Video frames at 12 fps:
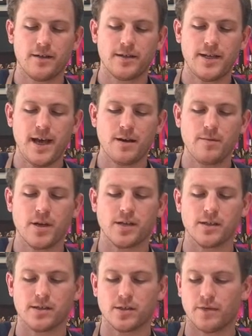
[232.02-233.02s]
10
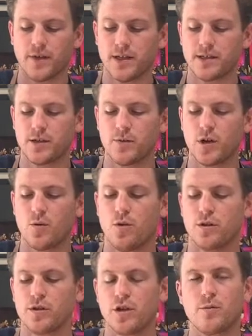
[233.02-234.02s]
mils of this, so we don't
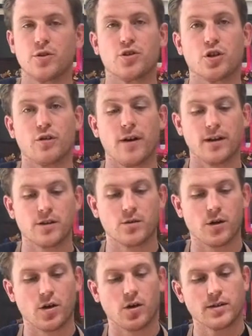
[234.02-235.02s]
want too much sugar added to
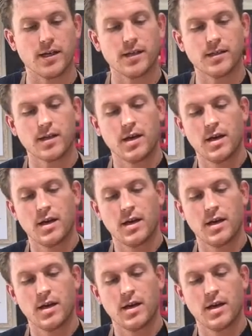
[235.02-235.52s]
our cocktails.